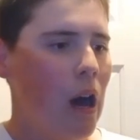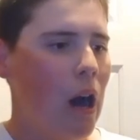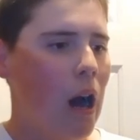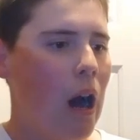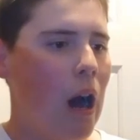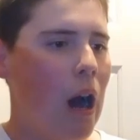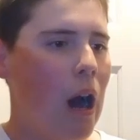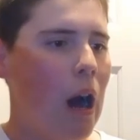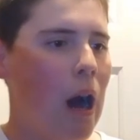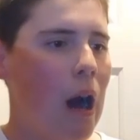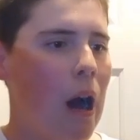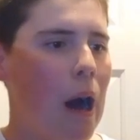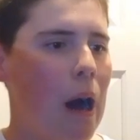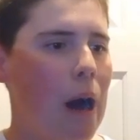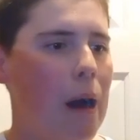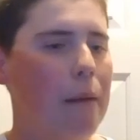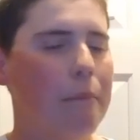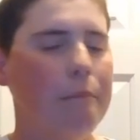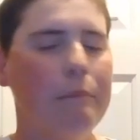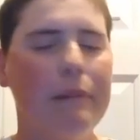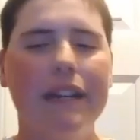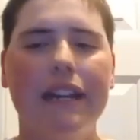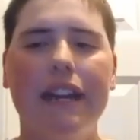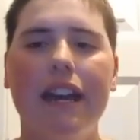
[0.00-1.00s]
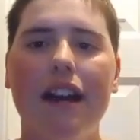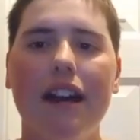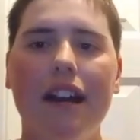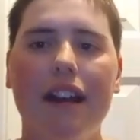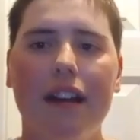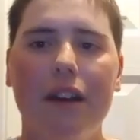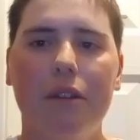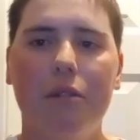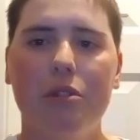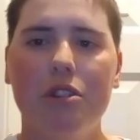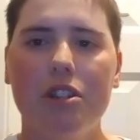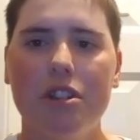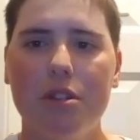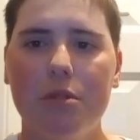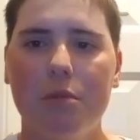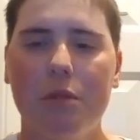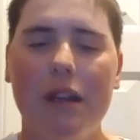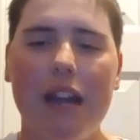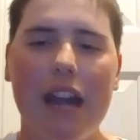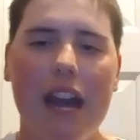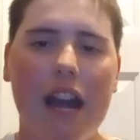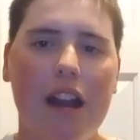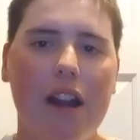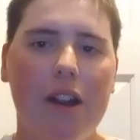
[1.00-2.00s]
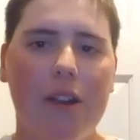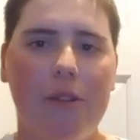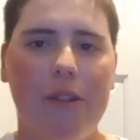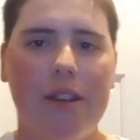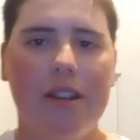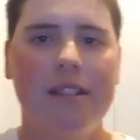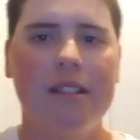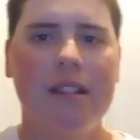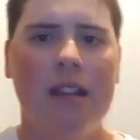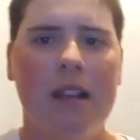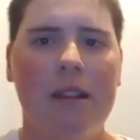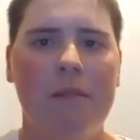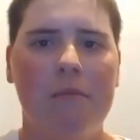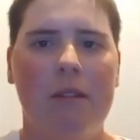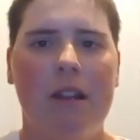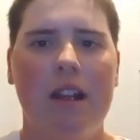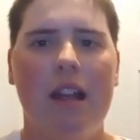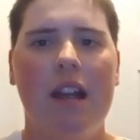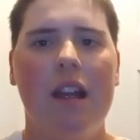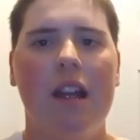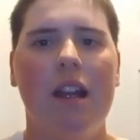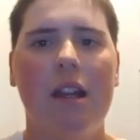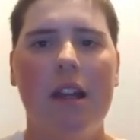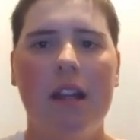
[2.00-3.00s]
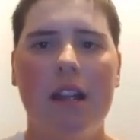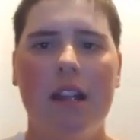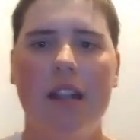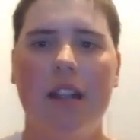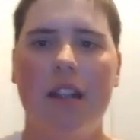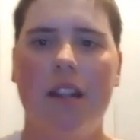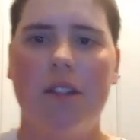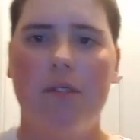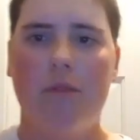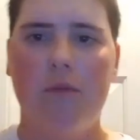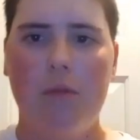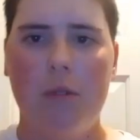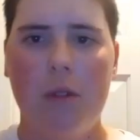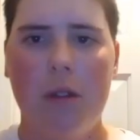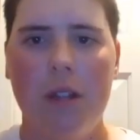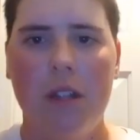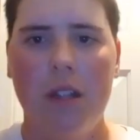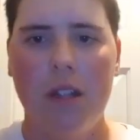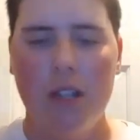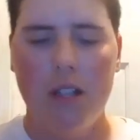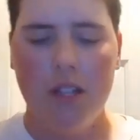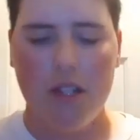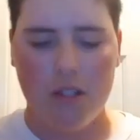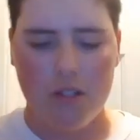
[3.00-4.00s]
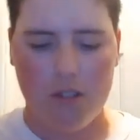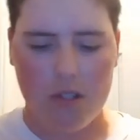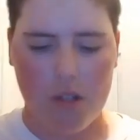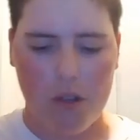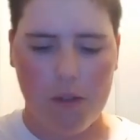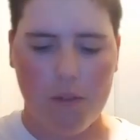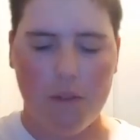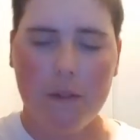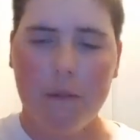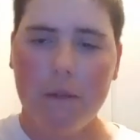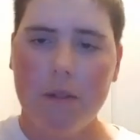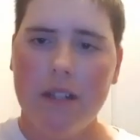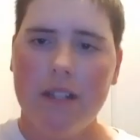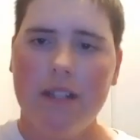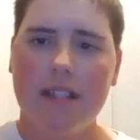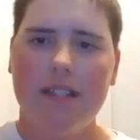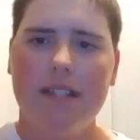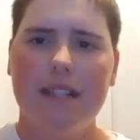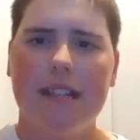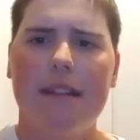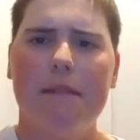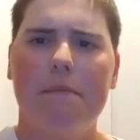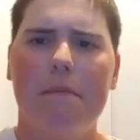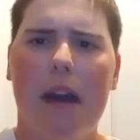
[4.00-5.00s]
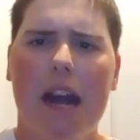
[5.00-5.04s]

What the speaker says: But yeah, we had a great time. So if you want to see